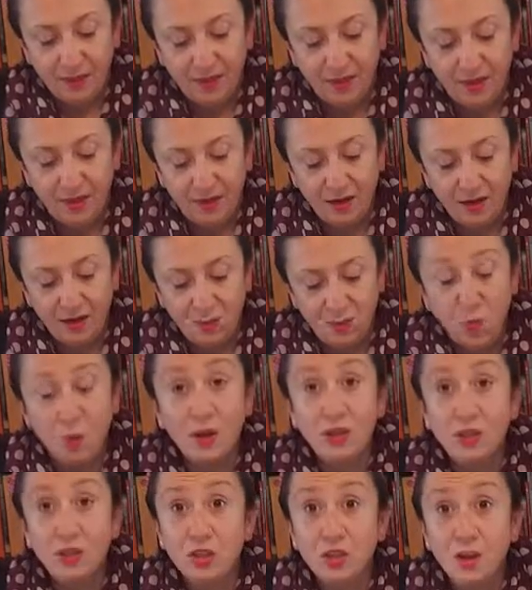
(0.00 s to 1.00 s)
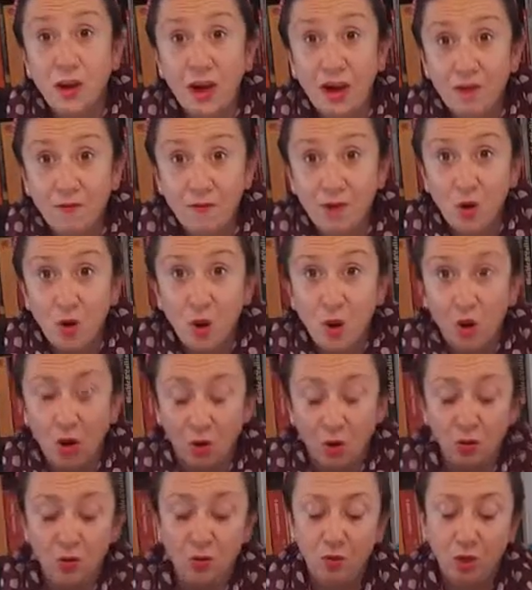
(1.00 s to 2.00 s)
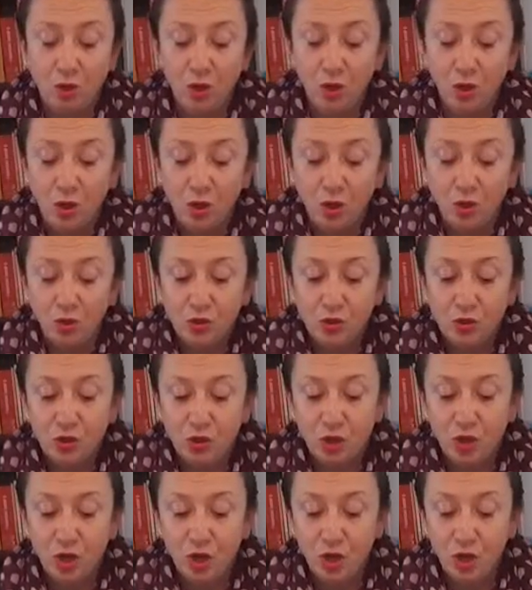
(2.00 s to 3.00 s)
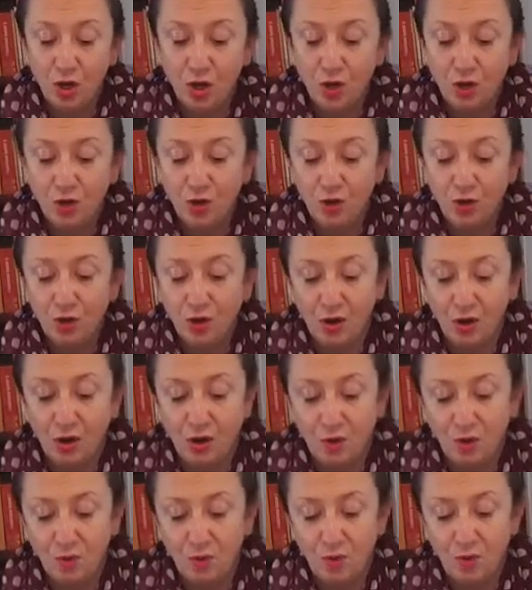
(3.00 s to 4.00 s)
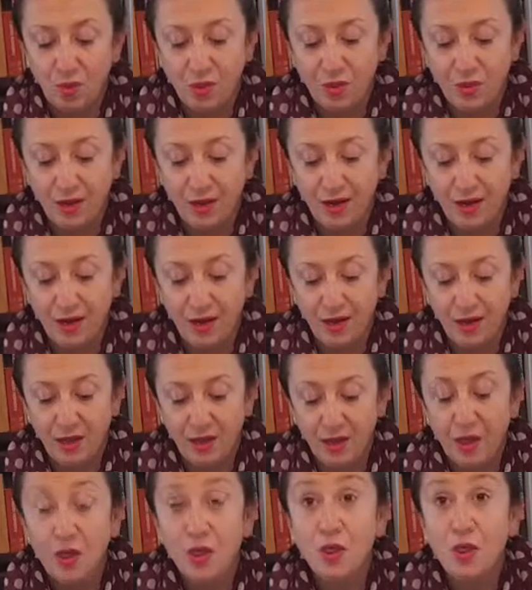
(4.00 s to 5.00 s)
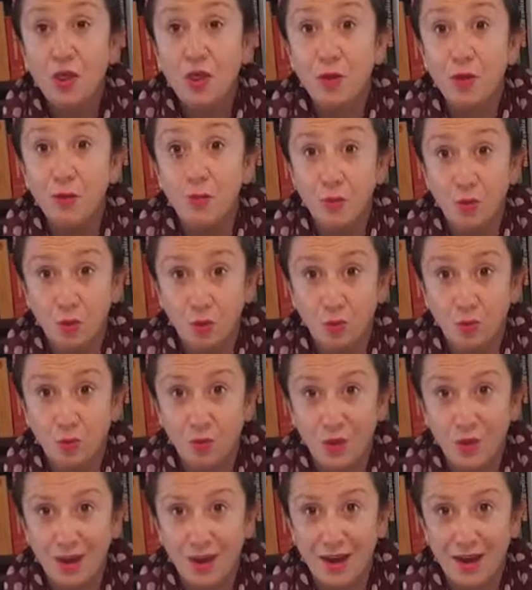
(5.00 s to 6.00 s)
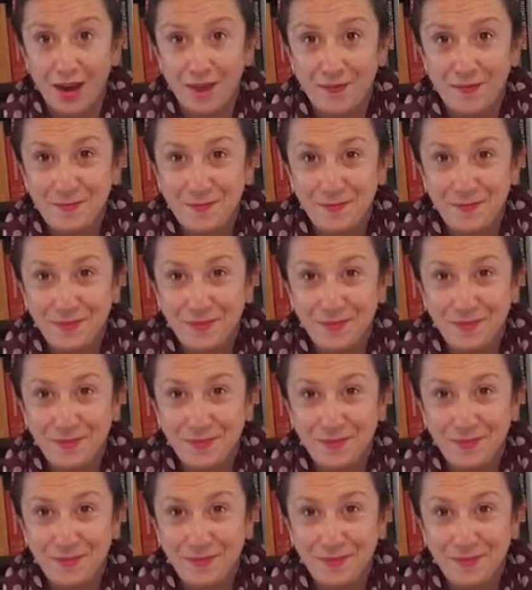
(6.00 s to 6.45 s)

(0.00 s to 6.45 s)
And then once you have your hole, turn the whole thing through there.